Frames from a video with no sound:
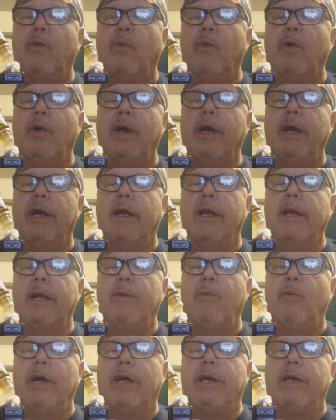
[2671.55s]
really
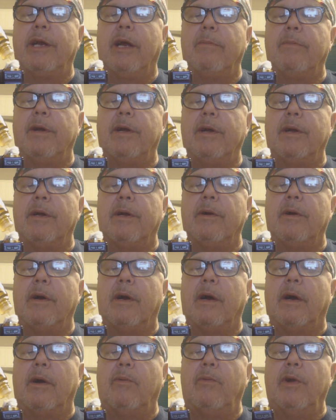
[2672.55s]
wicked up,
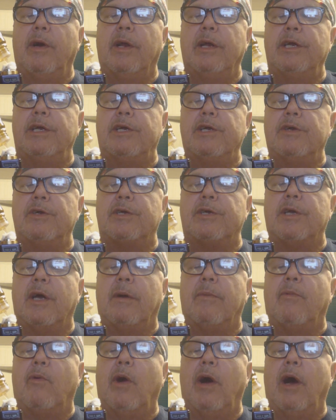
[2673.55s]
really juiced
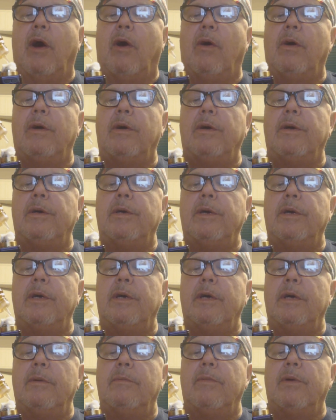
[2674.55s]
up well.
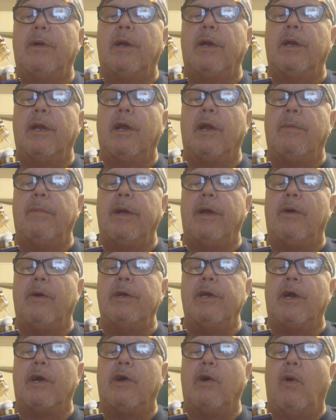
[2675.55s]
Put a little bit
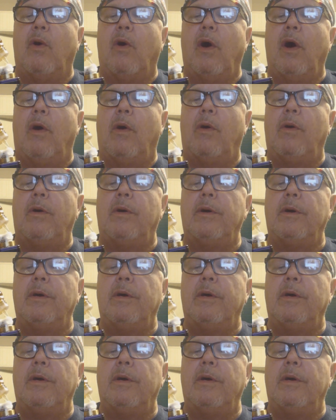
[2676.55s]
on your coil.